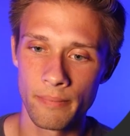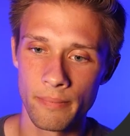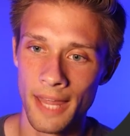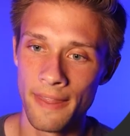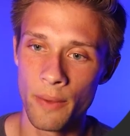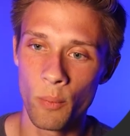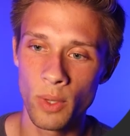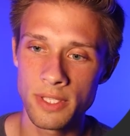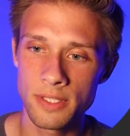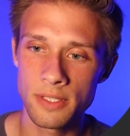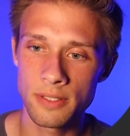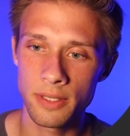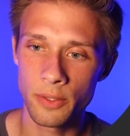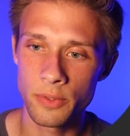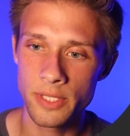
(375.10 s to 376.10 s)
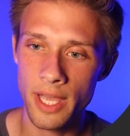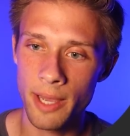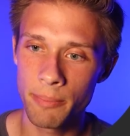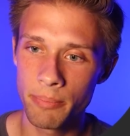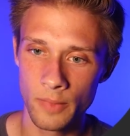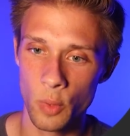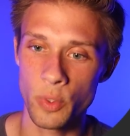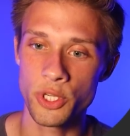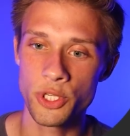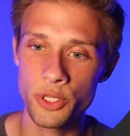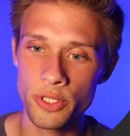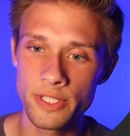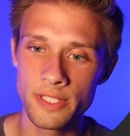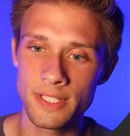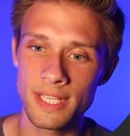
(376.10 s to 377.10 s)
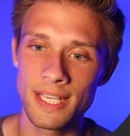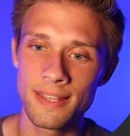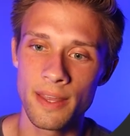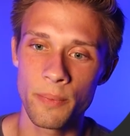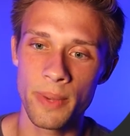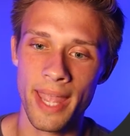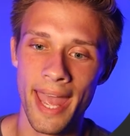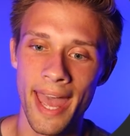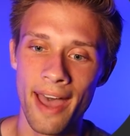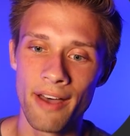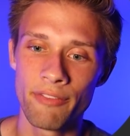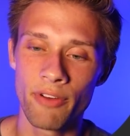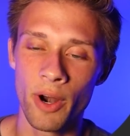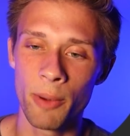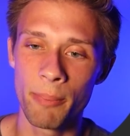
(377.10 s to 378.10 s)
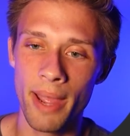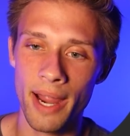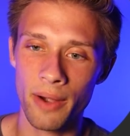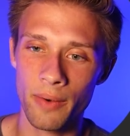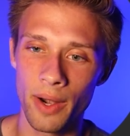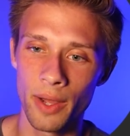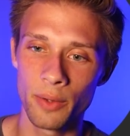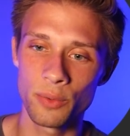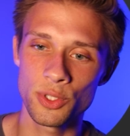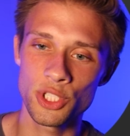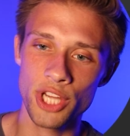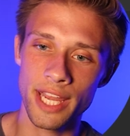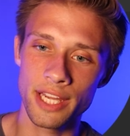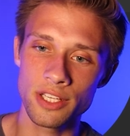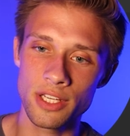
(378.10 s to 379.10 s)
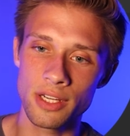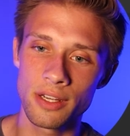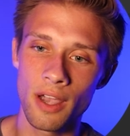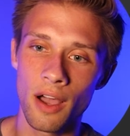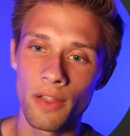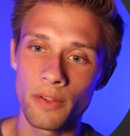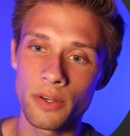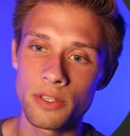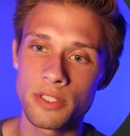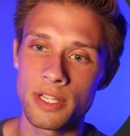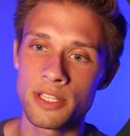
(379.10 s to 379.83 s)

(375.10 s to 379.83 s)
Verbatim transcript: And then once this loads up, we should see that we have our background changing colors.